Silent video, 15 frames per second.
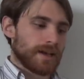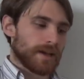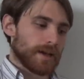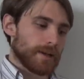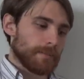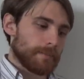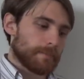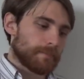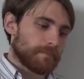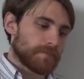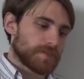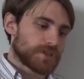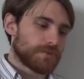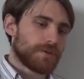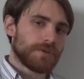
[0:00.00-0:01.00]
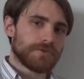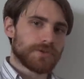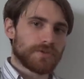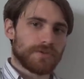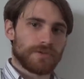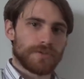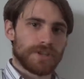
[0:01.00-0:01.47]
Um, so
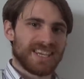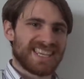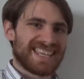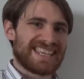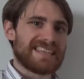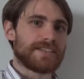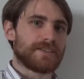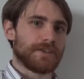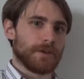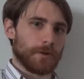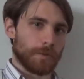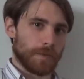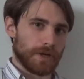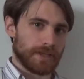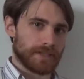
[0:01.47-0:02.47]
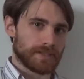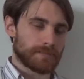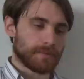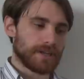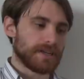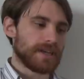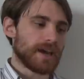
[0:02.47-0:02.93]
those are the easier
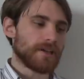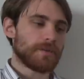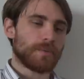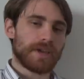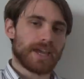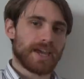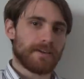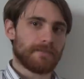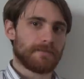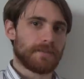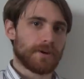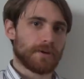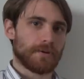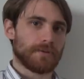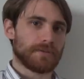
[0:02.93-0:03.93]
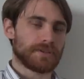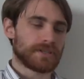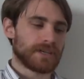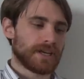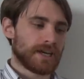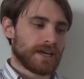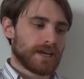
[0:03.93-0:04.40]
ones, and now that we have
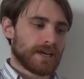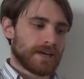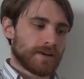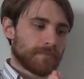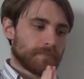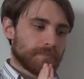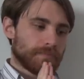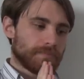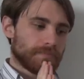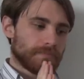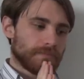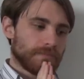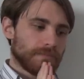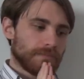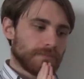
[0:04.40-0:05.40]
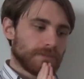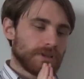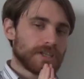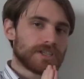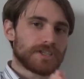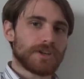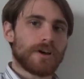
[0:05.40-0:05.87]
those,
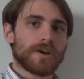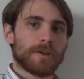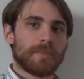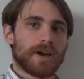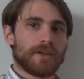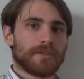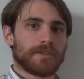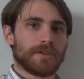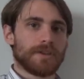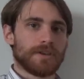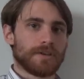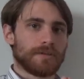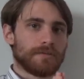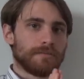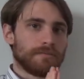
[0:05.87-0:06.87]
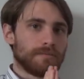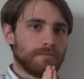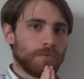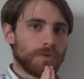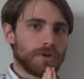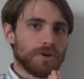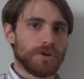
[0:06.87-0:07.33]
let's talk about the
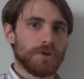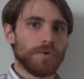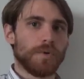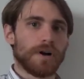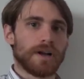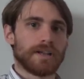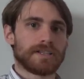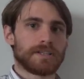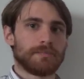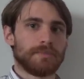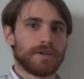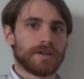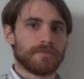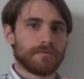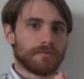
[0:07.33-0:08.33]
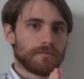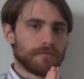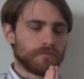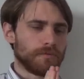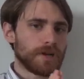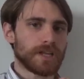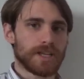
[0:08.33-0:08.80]
more nuanced, but
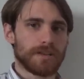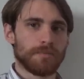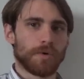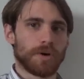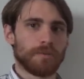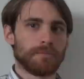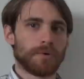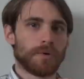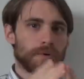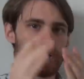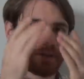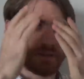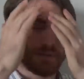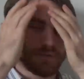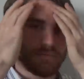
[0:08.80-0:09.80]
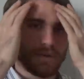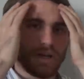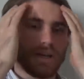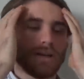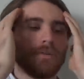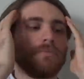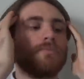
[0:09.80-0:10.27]
really more important,
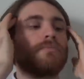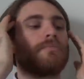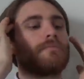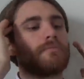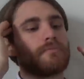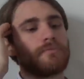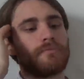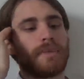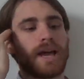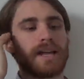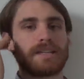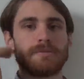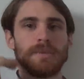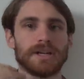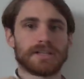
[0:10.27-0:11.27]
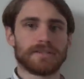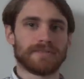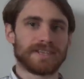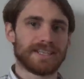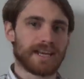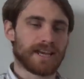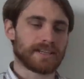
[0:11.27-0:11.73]
uh, aspects of
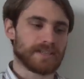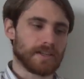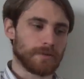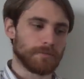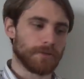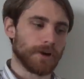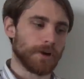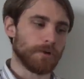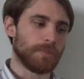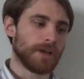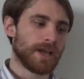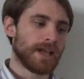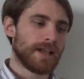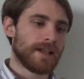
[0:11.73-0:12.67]
Gitaxian Probe.